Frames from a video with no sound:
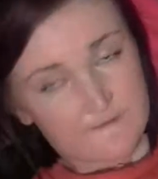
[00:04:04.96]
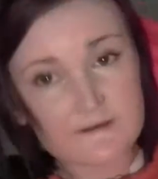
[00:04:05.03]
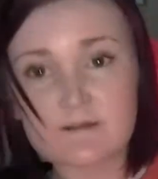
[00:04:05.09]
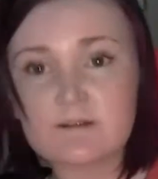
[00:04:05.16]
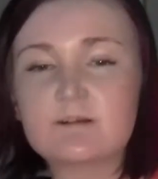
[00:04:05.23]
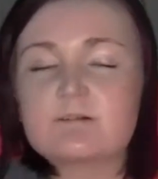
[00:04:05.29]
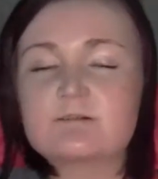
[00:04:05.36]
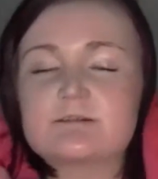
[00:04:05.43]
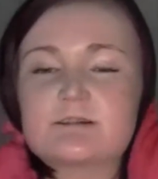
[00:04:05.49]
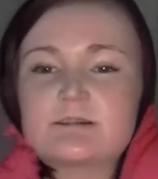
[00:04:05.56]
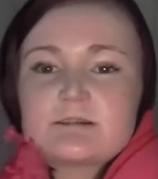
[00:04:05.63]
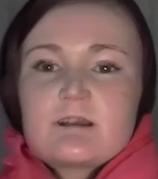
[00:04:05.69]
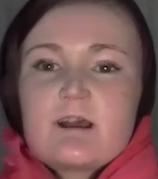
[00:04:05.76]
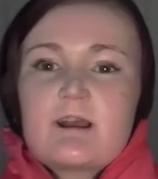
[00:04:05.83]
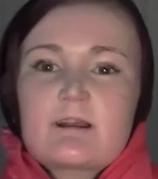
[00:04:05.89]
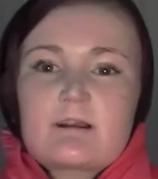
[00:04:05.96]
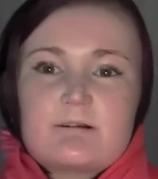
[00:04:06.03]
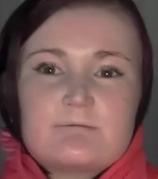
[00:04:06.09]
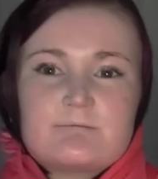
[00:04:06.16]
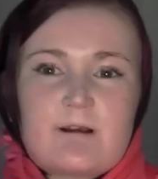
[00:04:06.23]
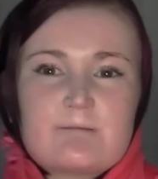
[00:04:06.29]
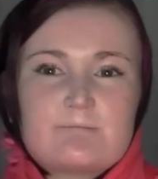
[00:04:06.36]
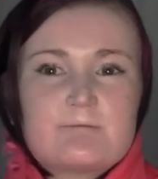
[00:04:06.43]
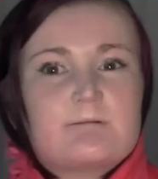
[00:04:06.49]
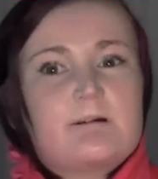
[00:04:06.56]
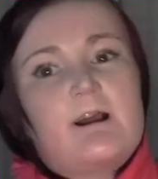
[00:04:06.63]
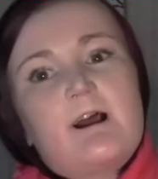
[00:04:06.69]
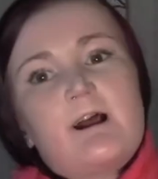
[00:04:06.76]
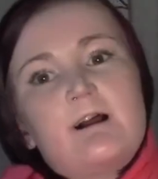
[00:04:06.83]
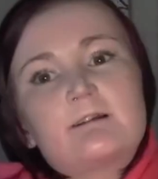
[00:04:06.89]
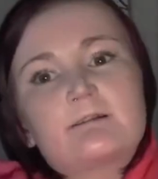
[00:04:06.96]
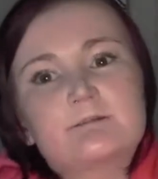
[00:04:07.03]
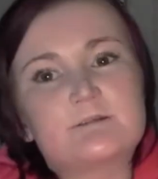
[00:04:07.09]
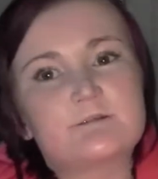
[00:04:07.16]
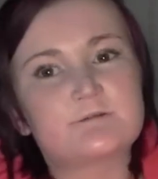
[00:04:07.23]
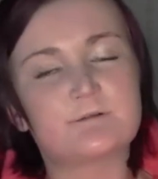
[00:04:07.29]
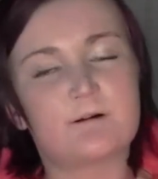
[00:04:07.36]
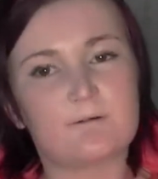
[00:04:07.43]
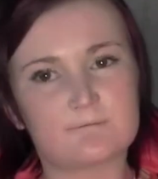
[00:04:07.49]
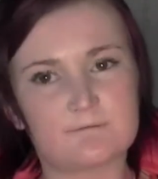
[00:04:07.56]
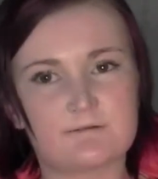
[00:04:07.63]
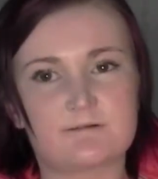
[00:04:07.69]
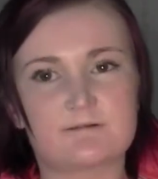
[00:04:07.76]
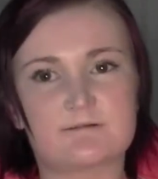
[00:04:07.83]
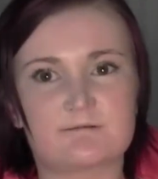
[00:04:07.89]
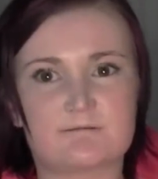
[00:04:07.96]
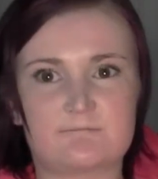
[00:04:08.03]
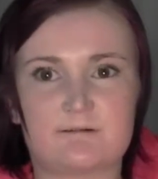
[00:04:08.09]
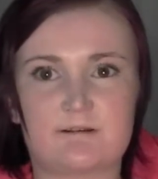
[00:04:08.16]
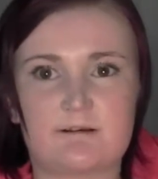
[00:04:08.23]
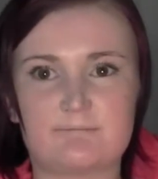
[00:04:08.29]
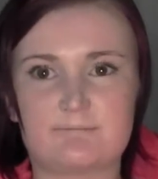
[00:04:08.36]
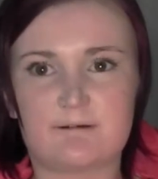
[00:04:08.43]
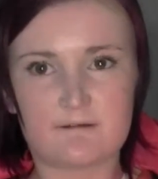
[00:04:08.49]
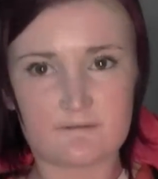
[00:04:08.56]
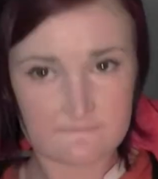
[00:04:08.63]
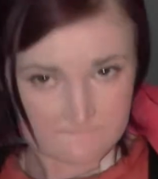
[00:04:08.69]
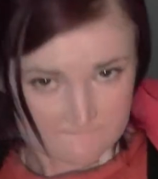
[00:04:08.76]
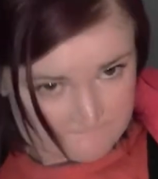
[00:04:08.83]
one you could just like wrap around your shoulders or whatever.